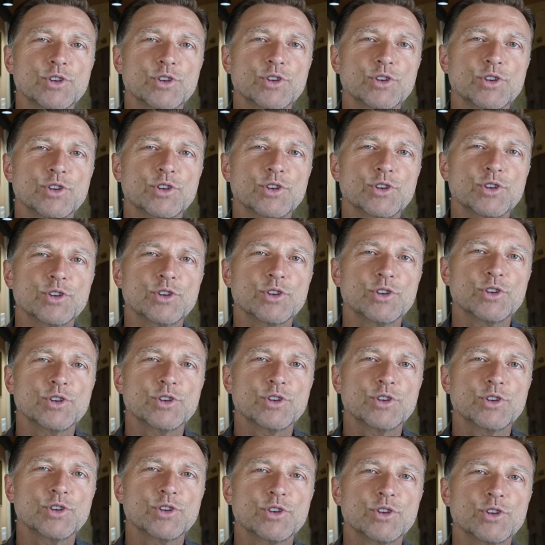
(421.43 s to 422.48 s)

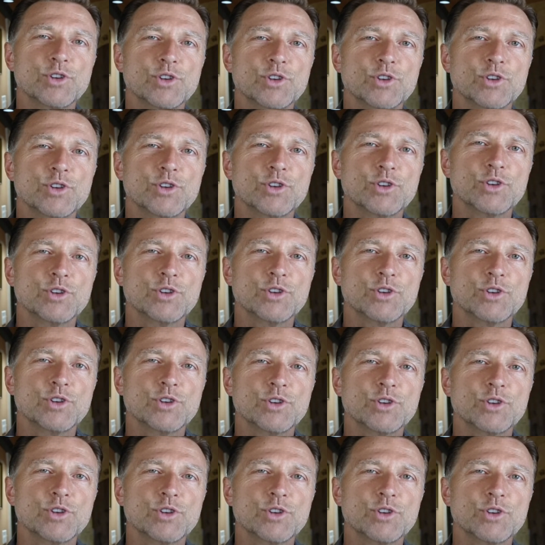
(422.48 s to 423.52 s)

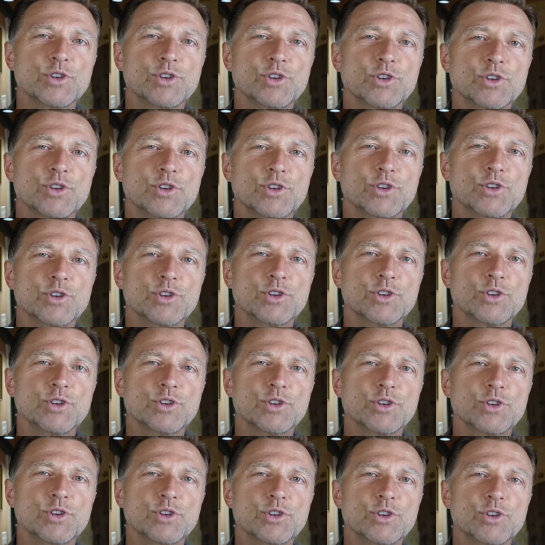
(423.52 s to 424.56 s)

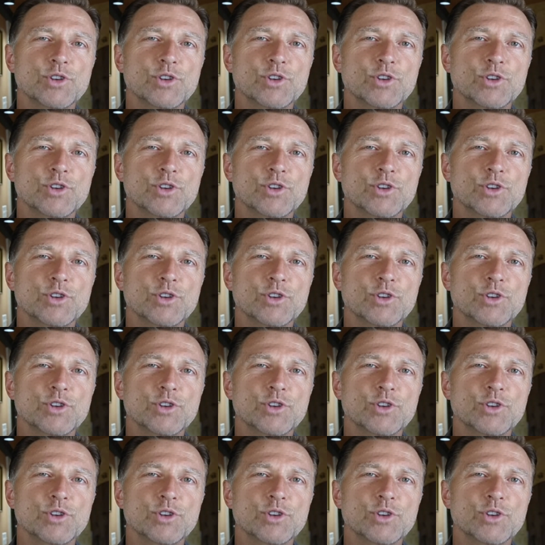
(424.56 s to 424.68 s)
(silent)